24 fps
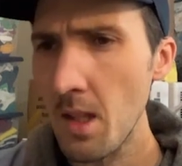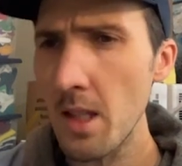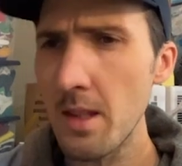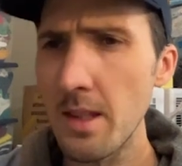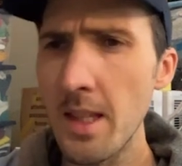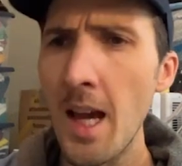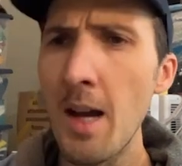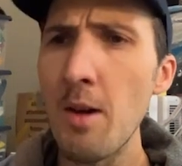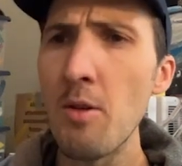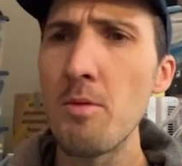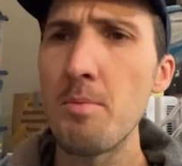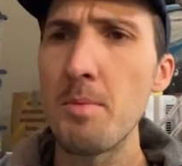
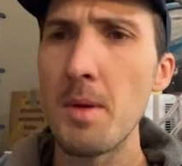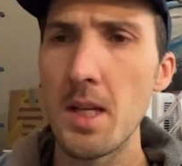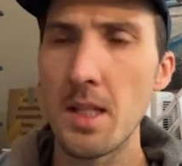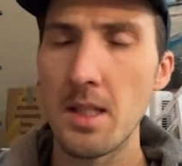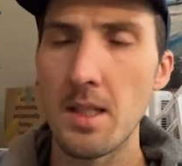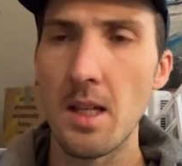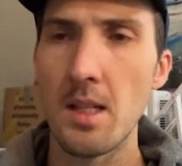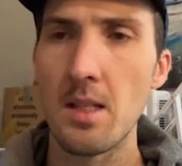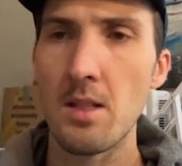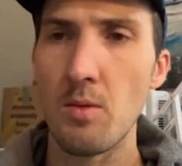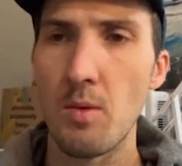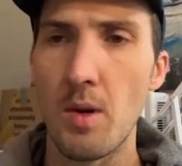that would make
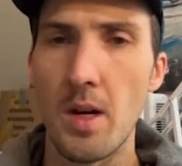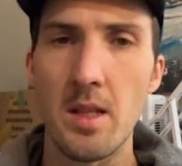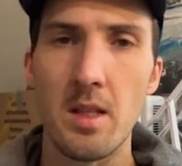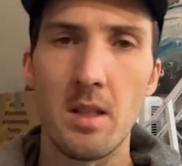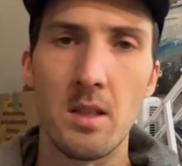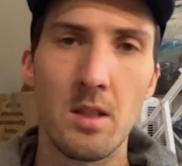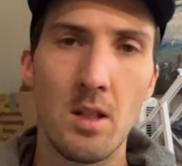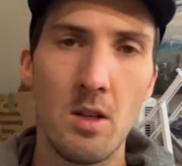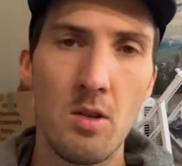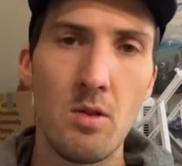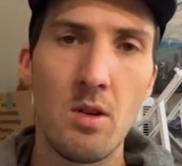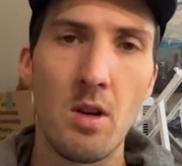sense why the
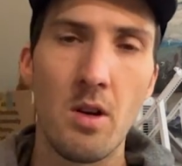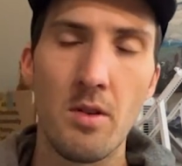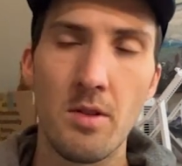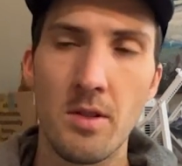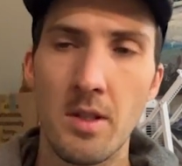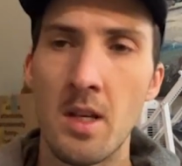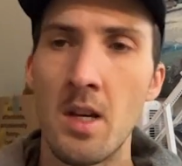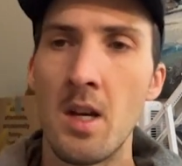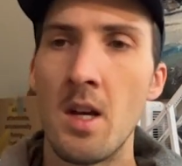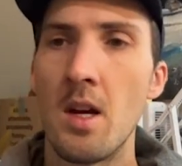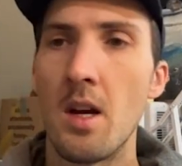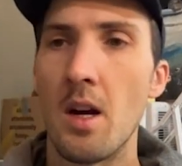
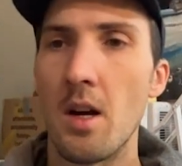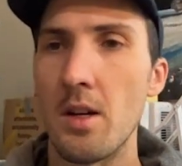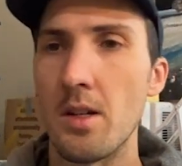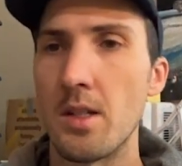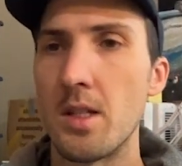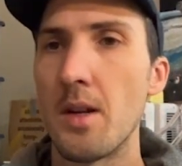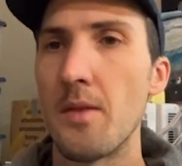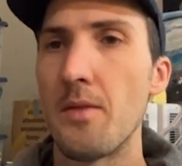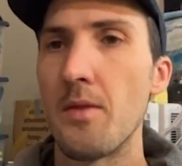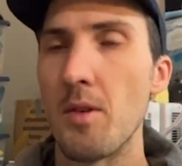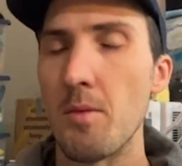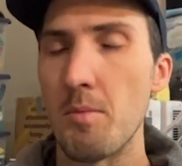logos are
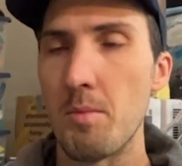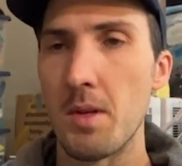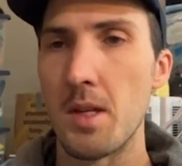different,